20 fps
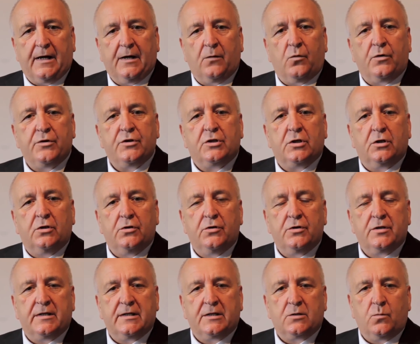I want you to
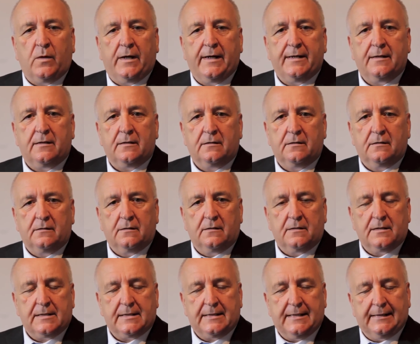lose this weight
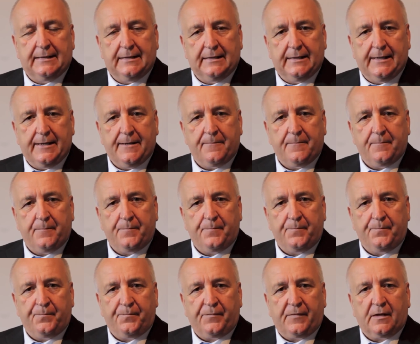steadily,
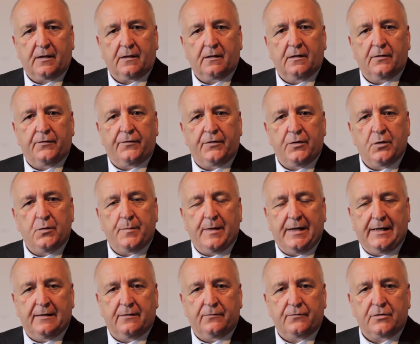a few
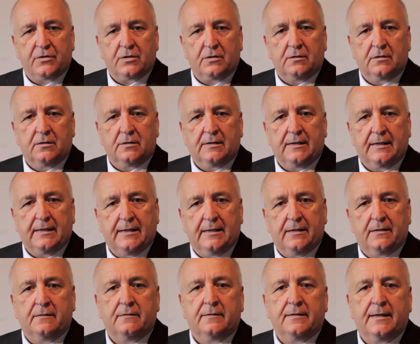pounds
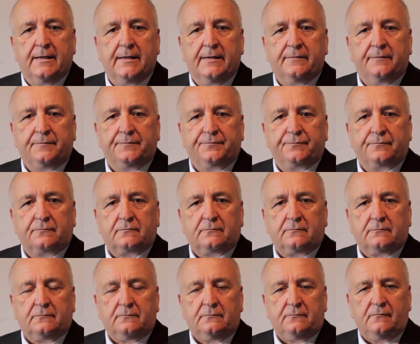here and there.
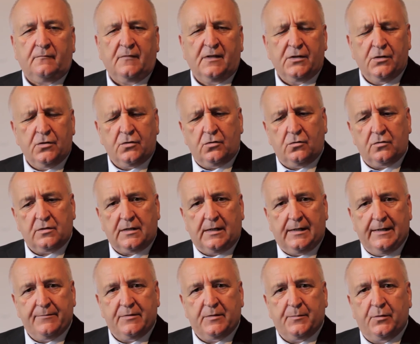You took
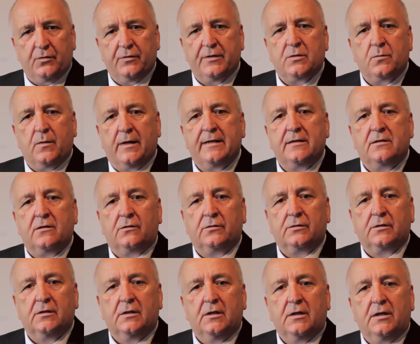time to put this weight
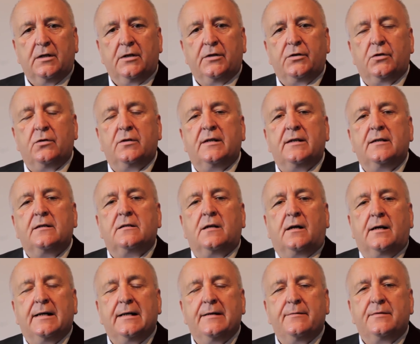on. You need
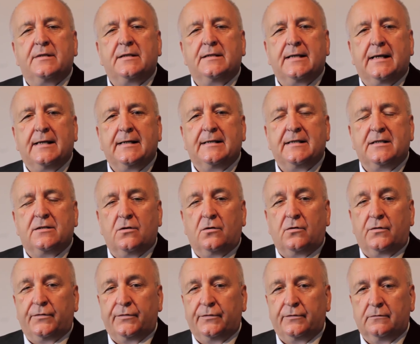time to take it
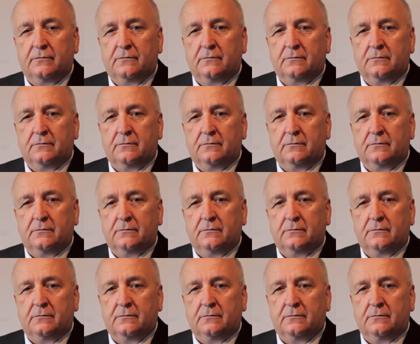off.